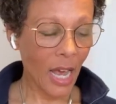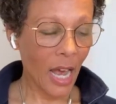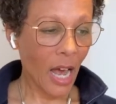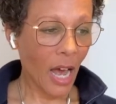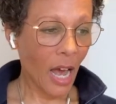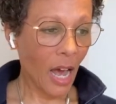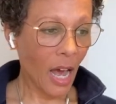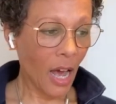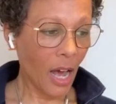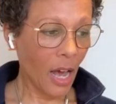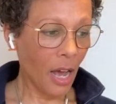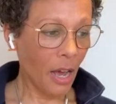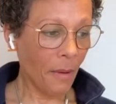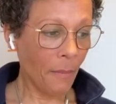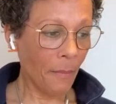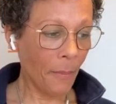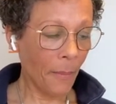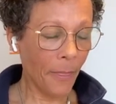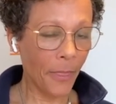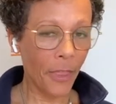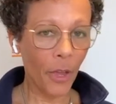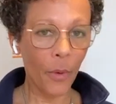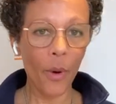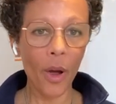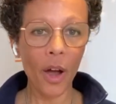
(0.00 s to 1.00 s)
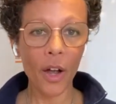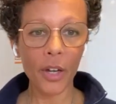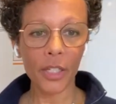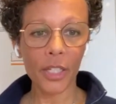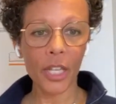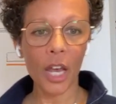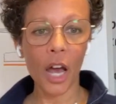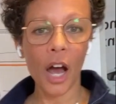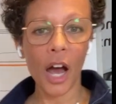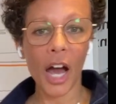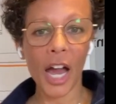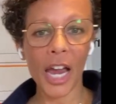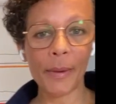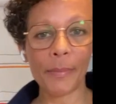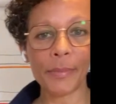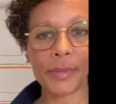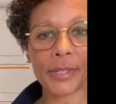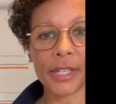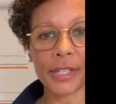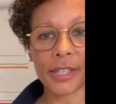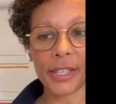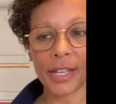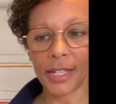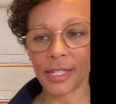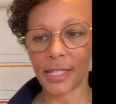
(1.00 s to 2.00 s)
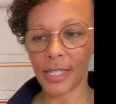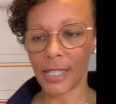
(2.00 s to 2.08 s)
There are times that